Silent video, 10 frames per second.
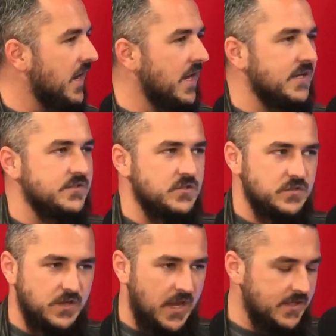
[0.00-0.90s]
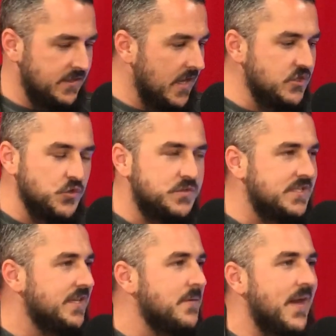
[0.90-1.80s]
And it and then you
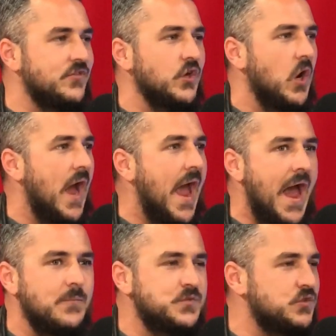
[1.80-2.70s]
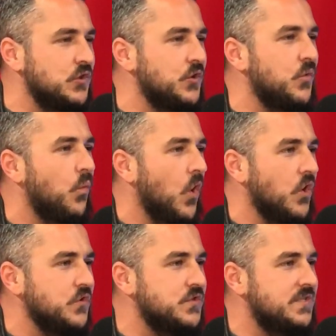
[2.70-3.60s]
see them at their absolute
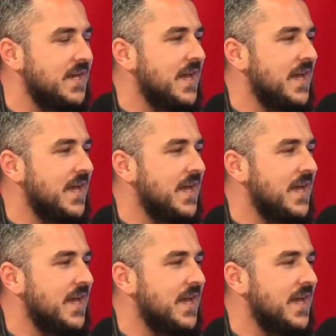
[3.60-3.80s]
worst.